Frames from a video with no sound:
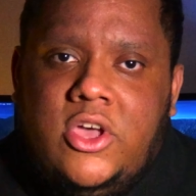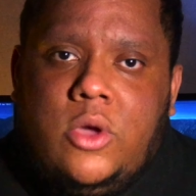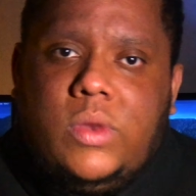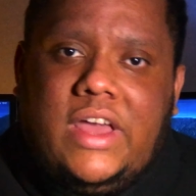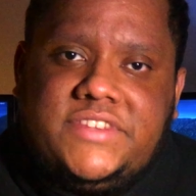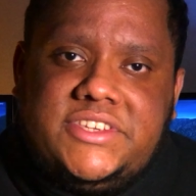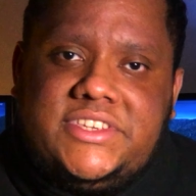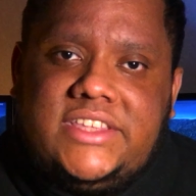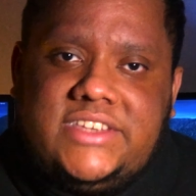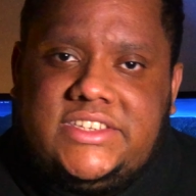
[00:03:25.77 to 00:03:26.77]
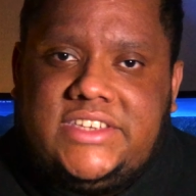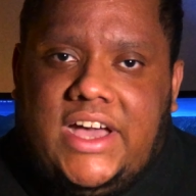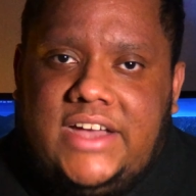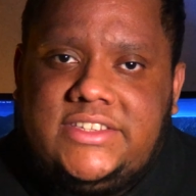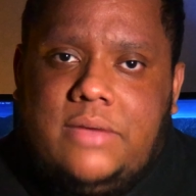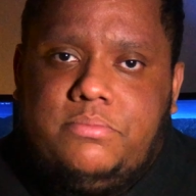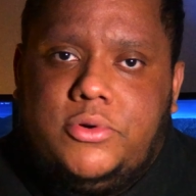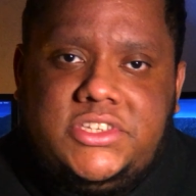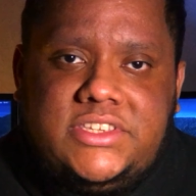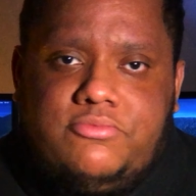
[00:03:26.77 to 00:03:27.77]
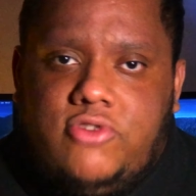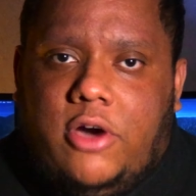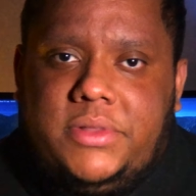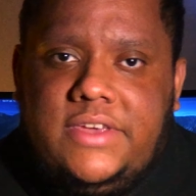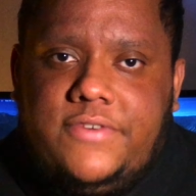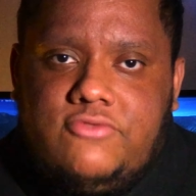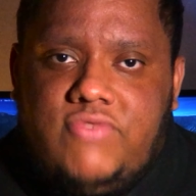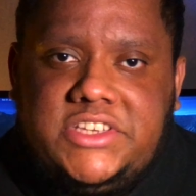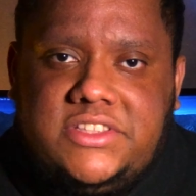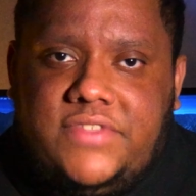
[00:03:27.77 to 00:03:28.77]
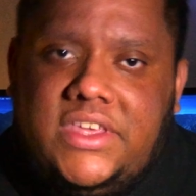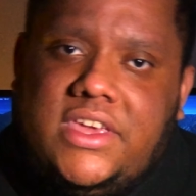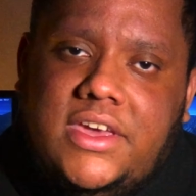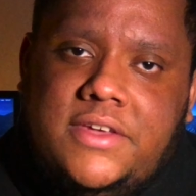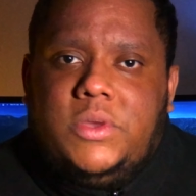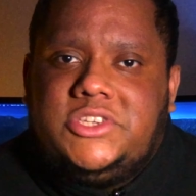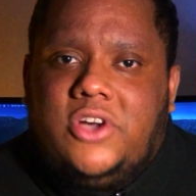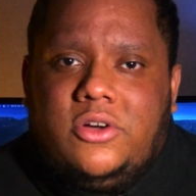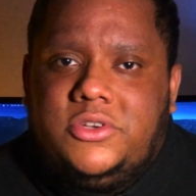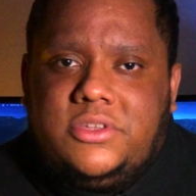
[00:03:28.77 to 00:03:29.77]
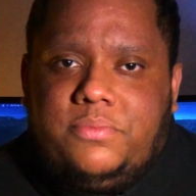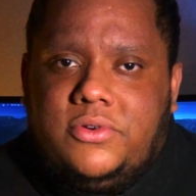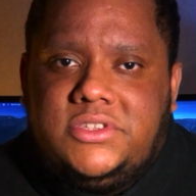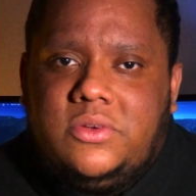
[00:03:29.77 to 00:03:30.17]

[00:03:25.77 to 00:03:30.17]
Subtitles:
will have to set it aside and budget it properly for the rest of the year, which argues the point,